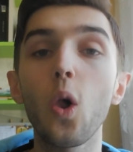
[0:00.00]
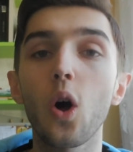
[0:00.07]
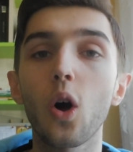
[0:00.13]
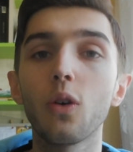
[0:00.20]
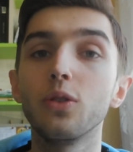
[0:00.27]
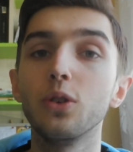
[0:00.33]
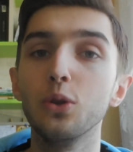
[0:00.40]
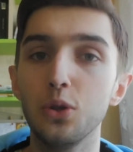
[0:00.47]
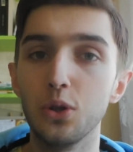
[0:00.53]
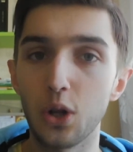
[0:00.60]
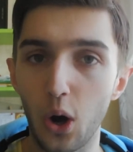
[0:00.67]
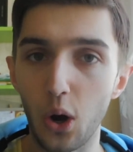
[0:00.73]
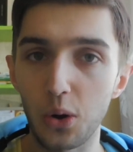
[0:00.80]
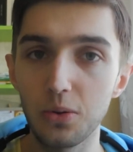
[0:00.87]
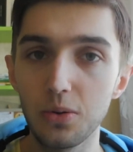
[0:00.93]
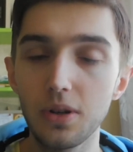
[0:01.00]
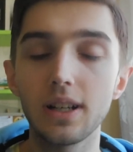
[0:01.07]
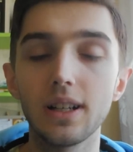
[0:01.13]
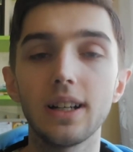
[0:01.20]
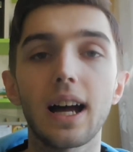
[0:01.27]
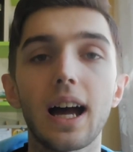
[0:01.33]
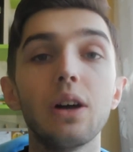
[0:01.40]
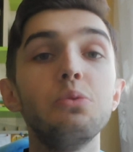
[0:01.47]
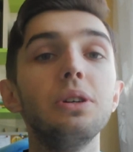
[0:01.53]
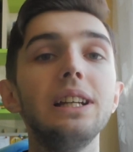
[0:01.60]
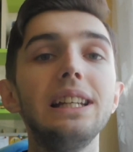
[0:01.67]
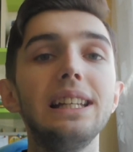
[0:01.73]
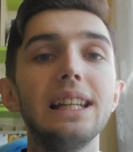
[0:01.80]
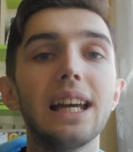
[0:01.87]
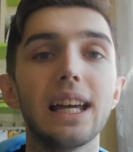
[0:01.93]
of you know, I
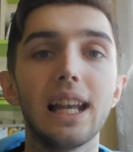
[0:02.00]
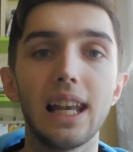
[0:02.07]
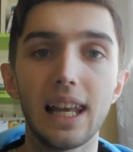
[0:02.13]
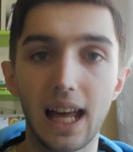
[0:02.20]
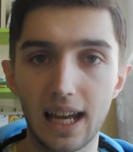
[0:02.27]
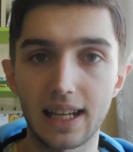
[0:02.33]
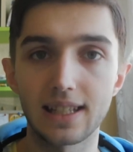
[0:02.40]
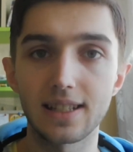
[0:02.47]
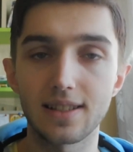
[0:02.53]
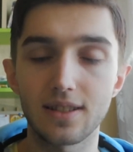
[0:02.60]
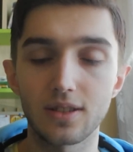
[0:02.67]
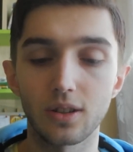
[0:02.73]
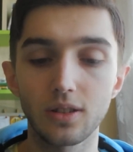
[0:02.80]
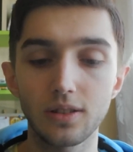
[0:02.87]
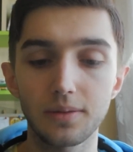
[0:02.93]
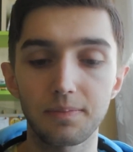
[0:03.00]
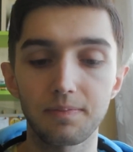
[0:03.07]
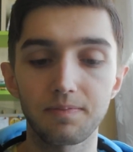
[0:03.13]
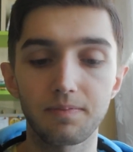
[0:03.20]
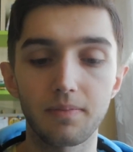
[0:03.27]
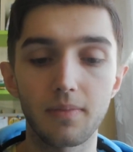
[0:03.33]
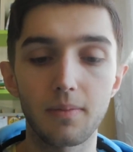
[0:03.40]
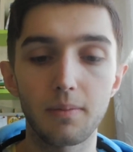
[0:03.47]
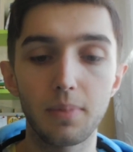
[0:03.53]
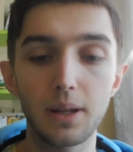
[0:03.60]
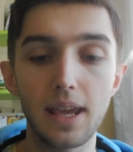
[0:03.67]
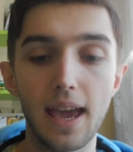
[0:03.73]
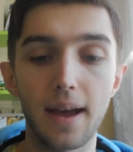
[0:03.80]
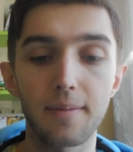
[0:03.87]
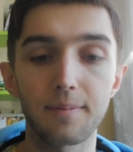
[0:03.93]
really like this song, but
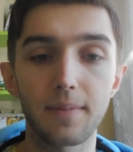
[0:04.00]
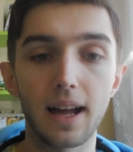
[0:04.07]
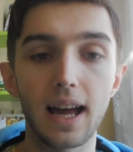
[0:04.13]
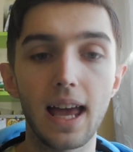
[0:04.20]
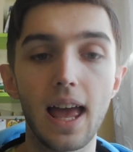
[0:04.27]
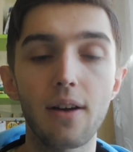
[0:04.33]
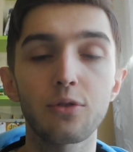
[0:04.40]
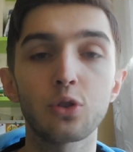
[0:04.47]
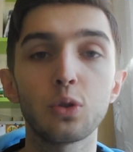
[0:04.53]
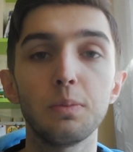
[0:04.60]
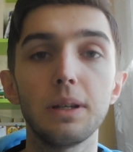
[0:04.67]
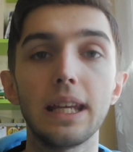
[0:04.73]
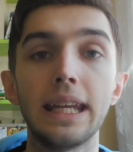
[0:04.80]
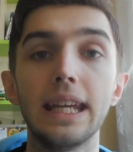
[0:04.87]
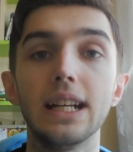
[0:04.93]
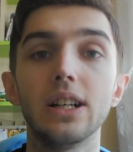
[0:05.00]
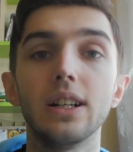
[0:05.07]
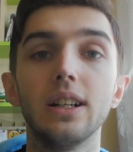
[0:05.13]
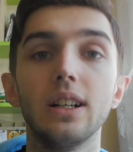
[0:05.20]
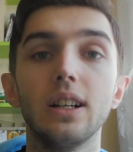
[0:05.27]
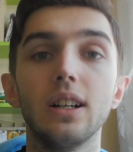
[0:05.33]
yeah, I have to be here